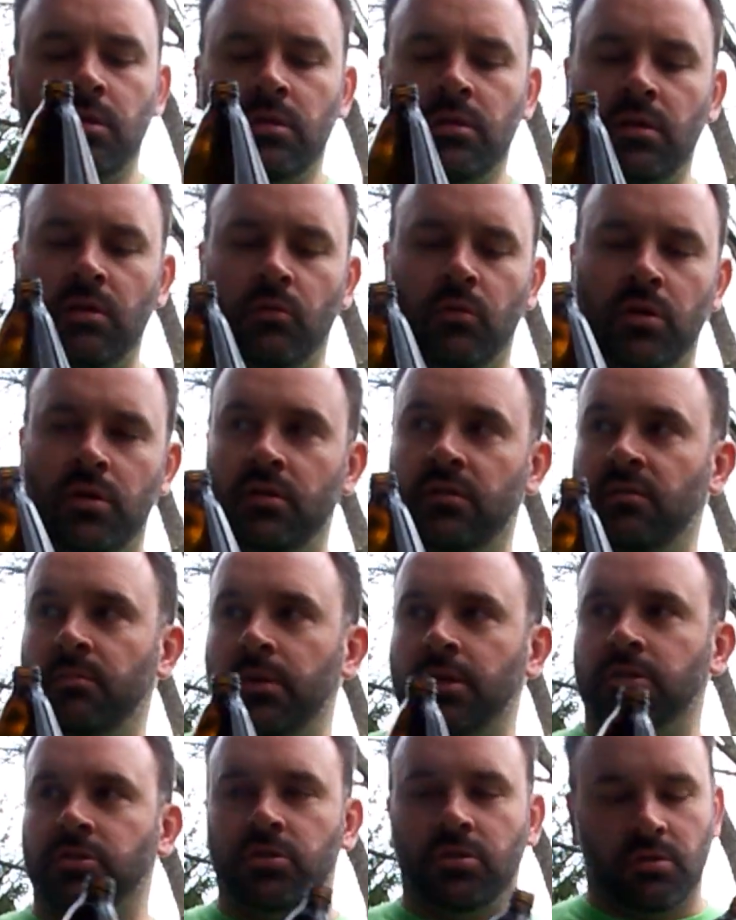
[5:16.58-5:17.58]
They wanted to
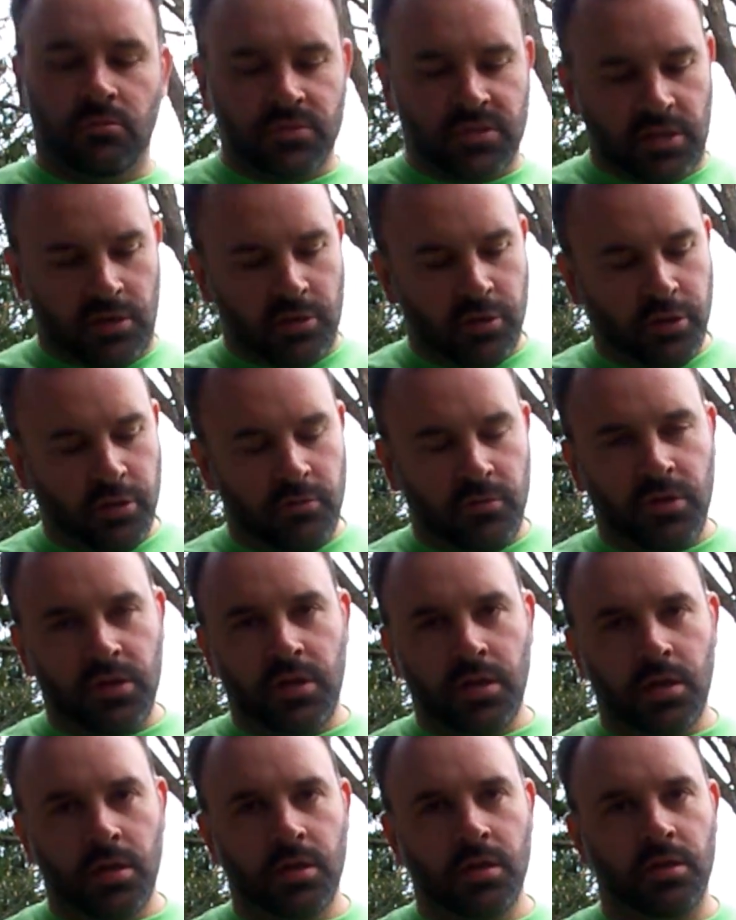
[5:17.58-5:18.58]
make sure it was included
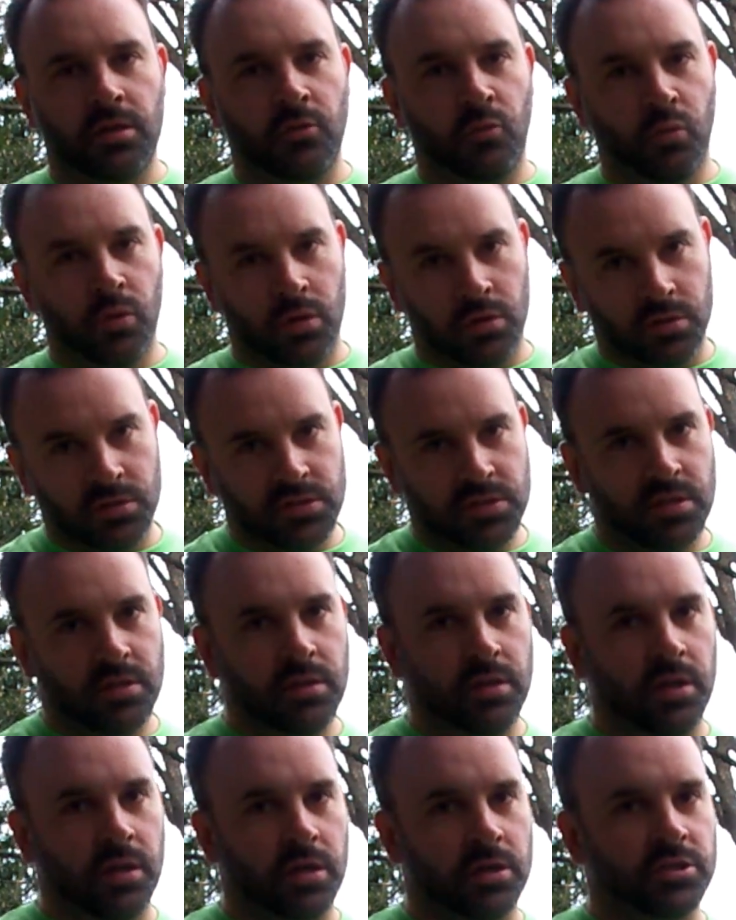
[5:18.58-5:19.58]
in the world's
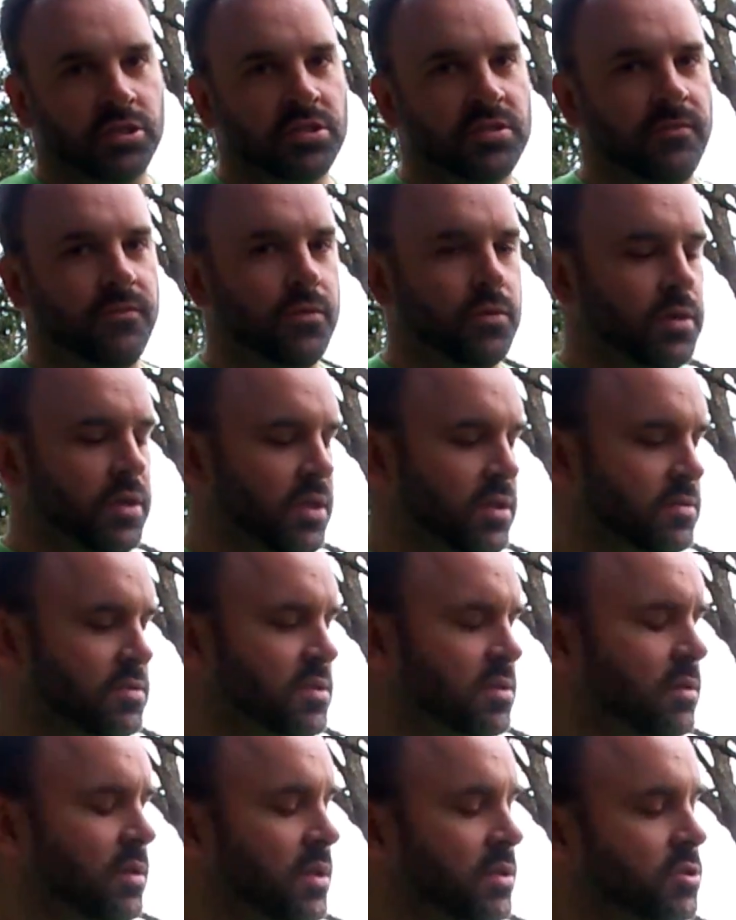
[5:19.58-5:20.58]
largest 40-ounce
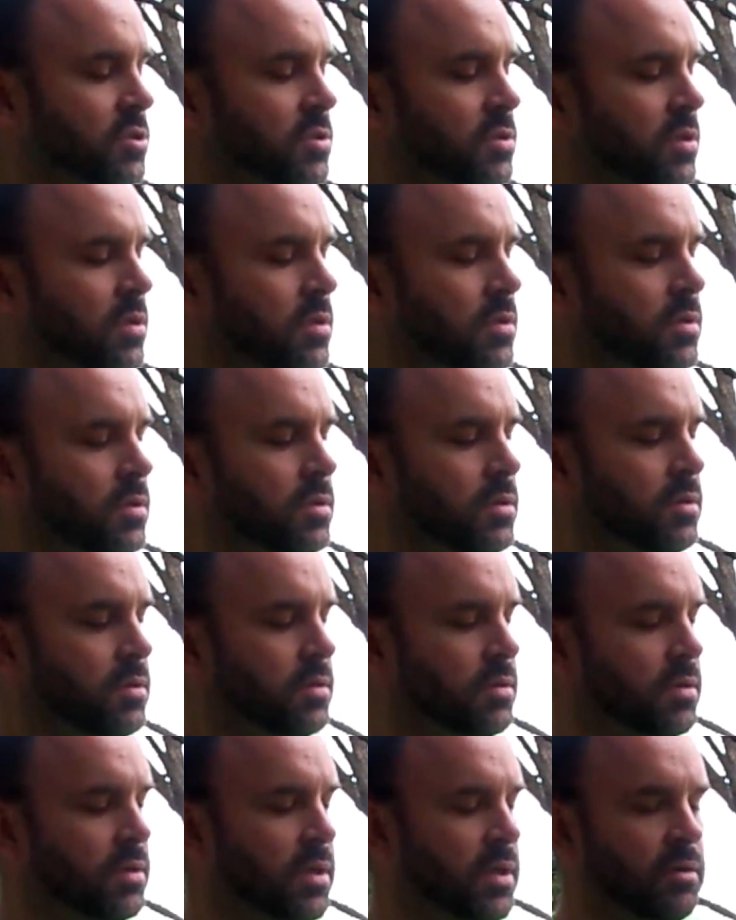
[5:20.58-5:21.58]
collection,
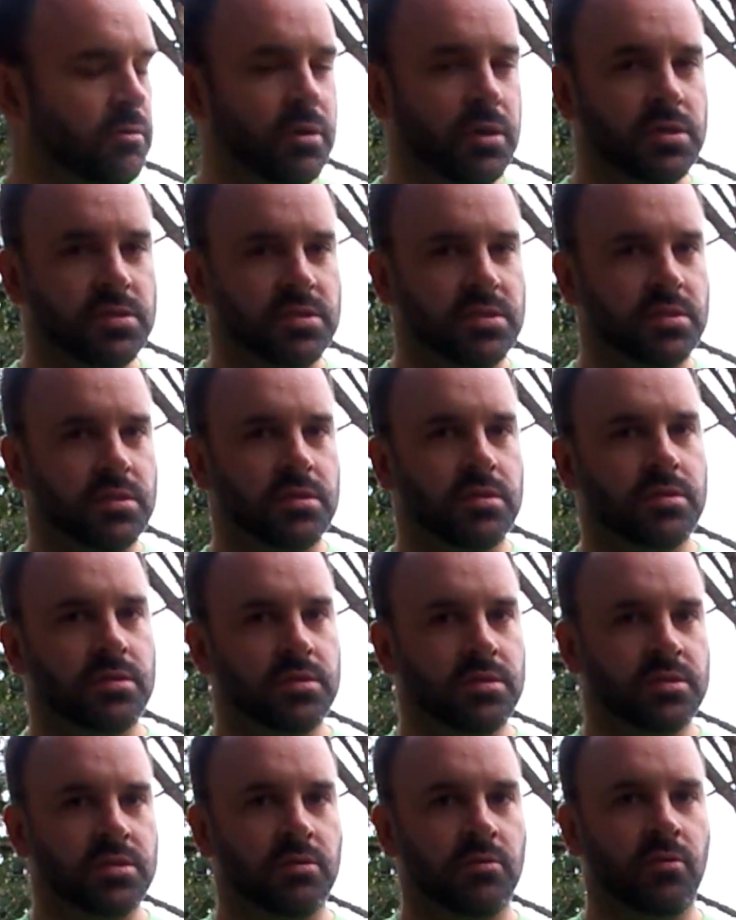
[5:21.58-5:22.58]
and now it is.
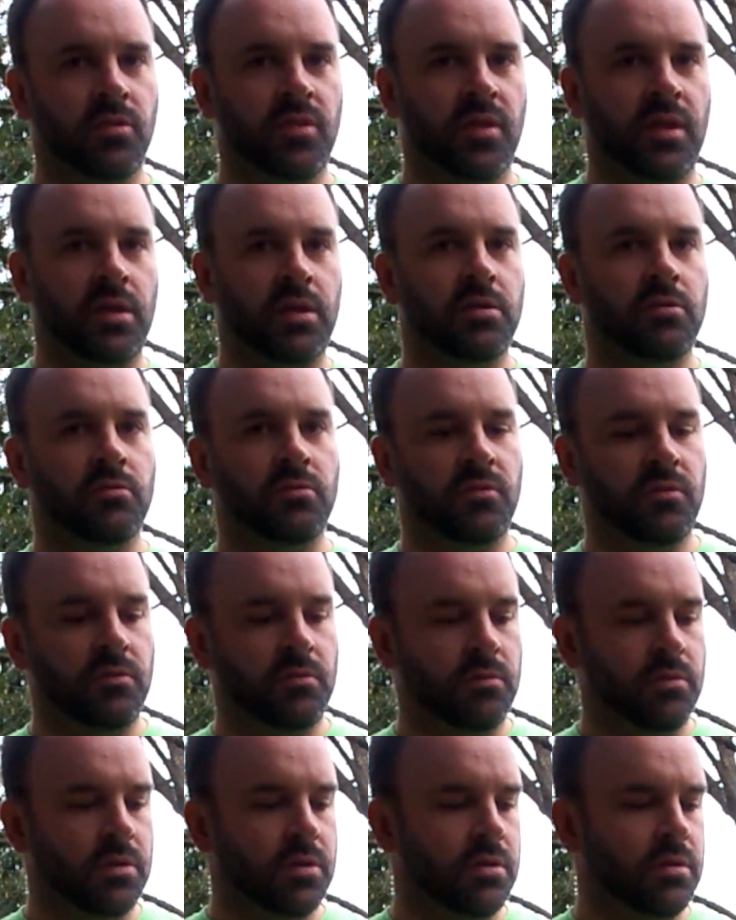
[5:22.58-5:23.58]
So thank you to
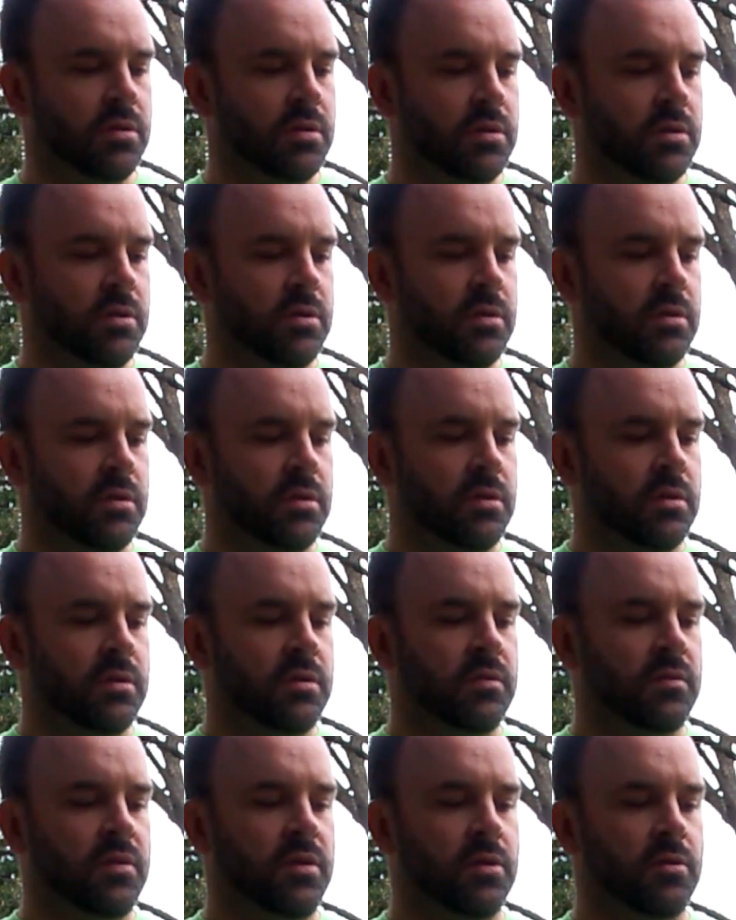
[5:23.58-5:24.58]

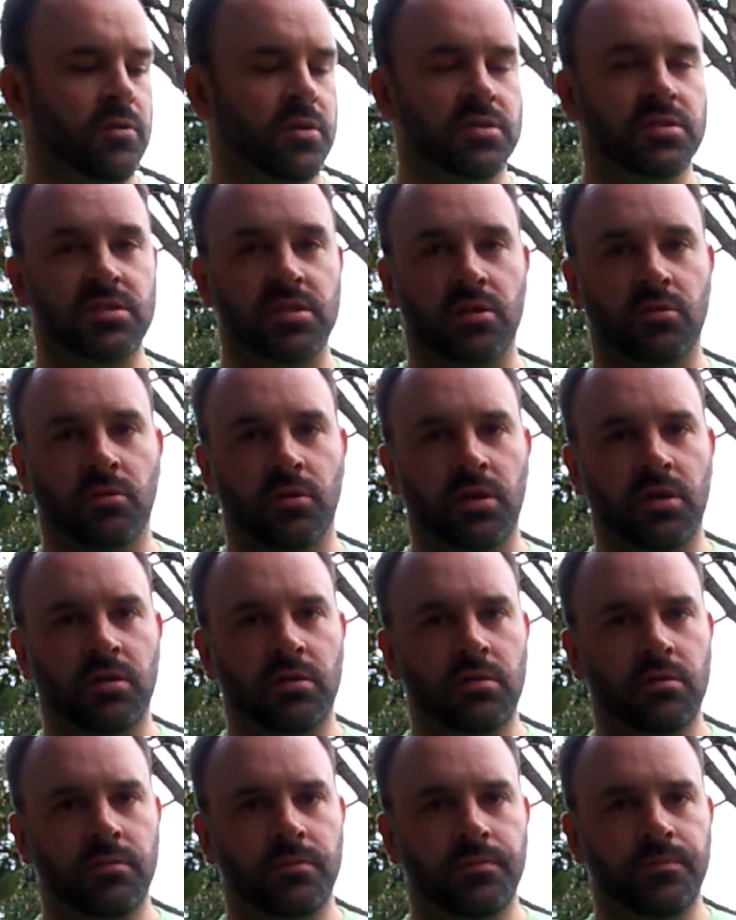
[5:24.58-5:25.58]
Tioga Sequoia
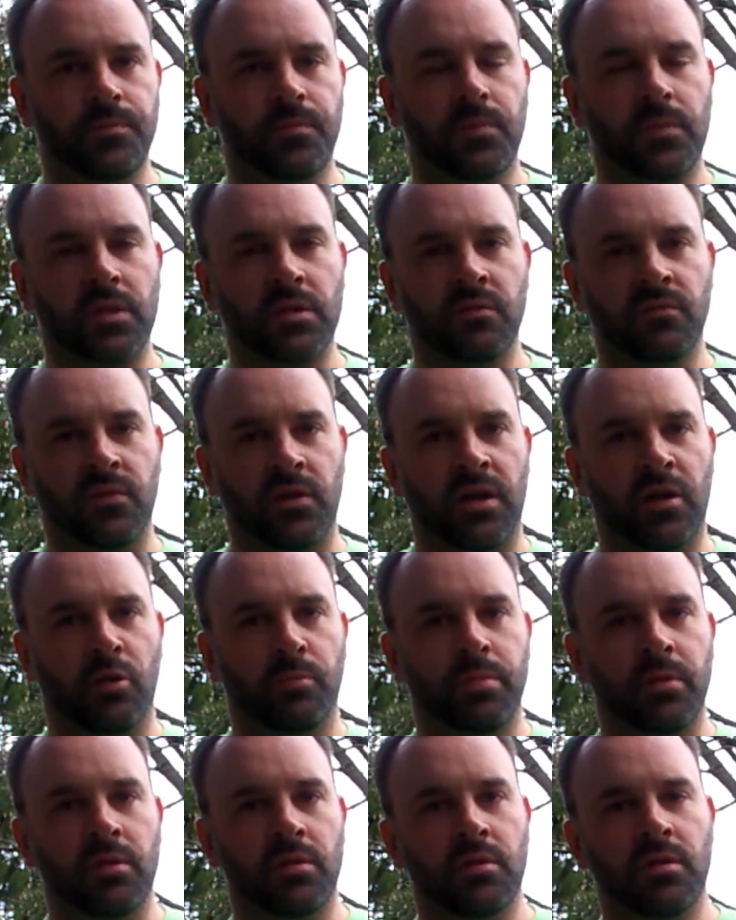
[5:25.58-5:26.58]
for
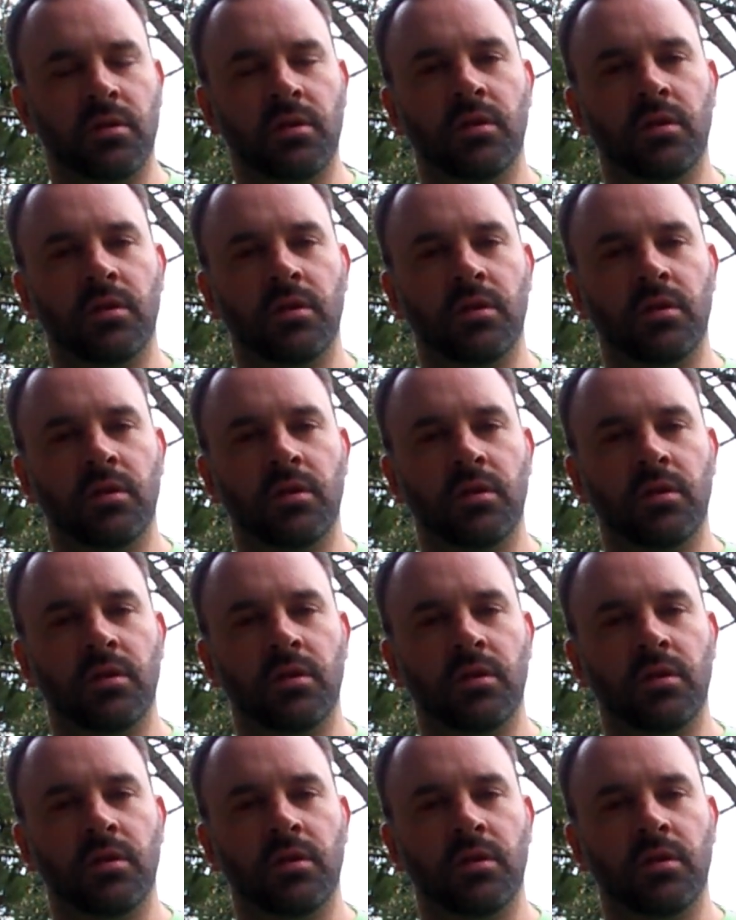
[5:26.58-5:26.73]
helping